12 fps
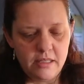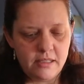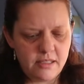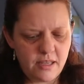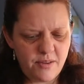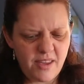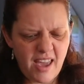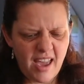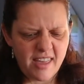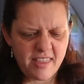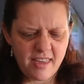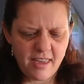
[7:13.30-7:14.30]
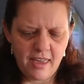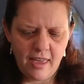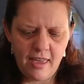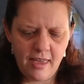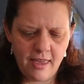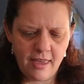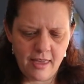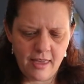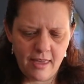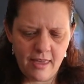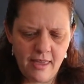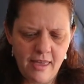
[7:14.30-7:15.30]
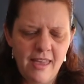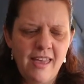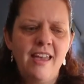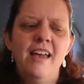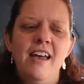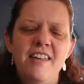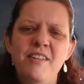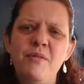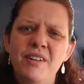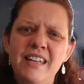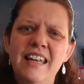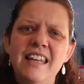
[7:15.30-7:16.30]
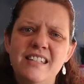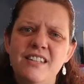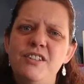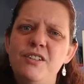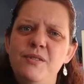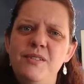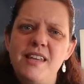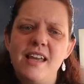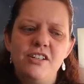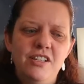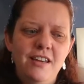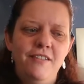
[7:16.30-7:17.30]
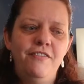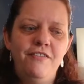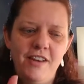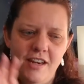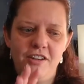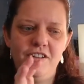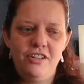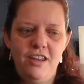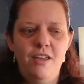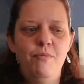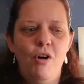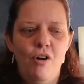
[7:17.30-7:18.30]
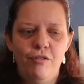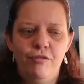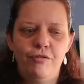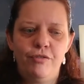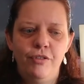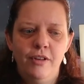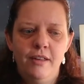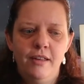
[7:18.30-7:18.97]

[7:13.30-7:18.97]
So yeah, I think what I'd like to do is actually finish him off,